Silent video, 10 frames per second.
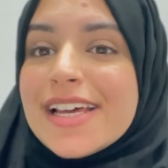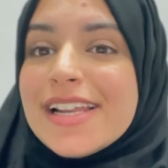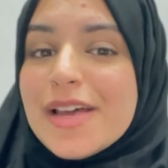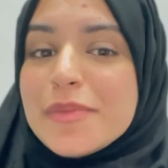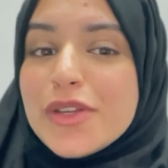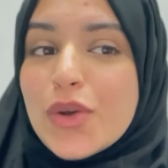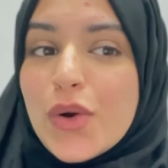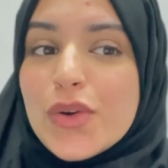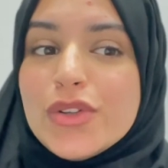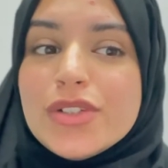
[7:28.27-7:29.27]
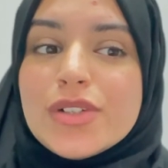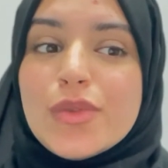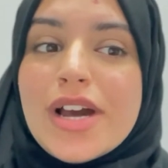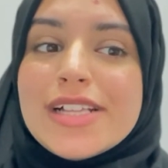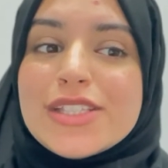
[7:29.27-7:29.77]
let me know
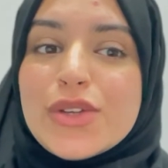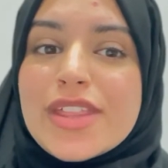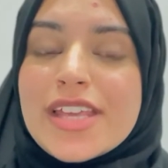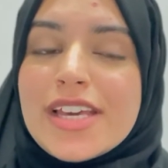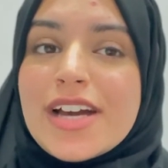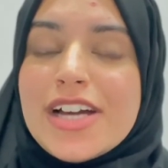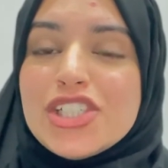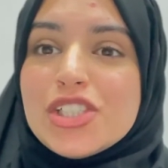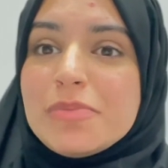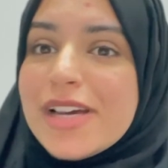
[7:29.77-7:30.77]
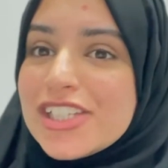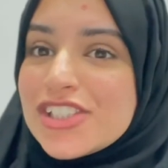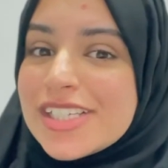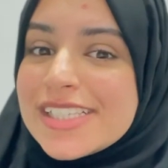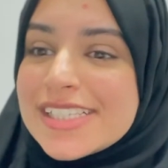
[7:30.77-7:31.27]
what else you think I should
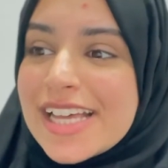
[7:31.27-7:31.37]
purchase